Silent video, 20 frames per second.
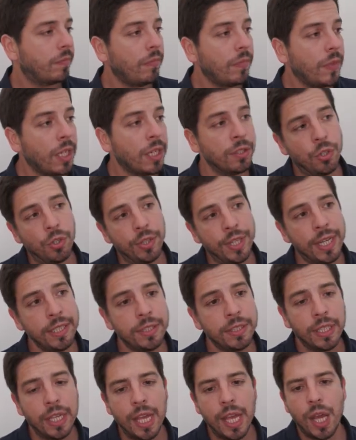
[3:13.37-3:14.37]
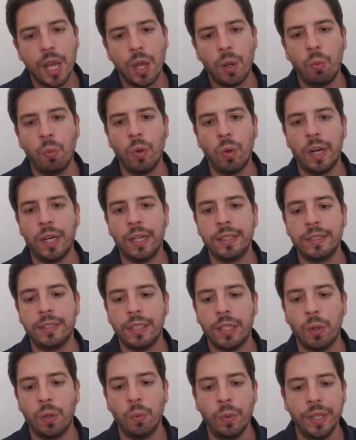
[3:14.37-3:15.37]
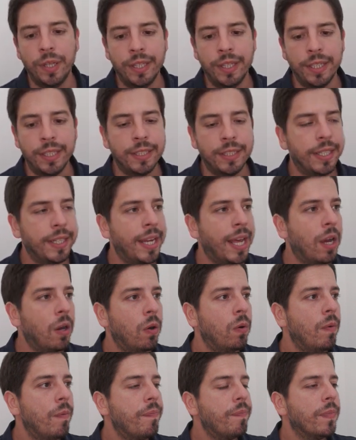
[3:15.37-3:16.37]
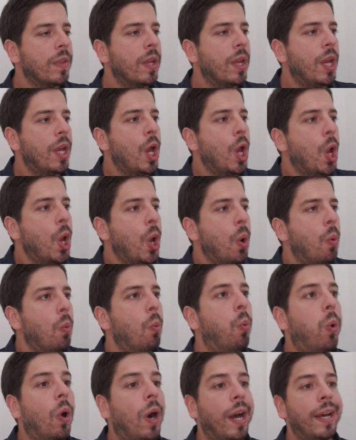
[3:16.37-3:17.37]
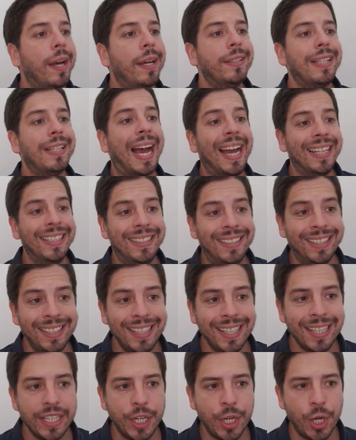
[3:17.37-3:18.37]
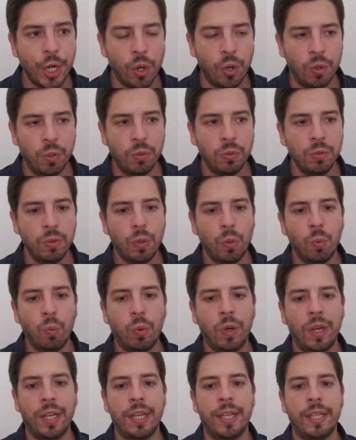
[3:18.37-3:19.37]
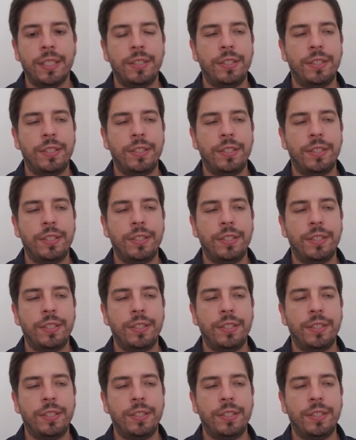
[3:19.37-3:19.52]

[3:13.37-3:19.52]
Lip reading: So that's what we did. Now, what I didn't know was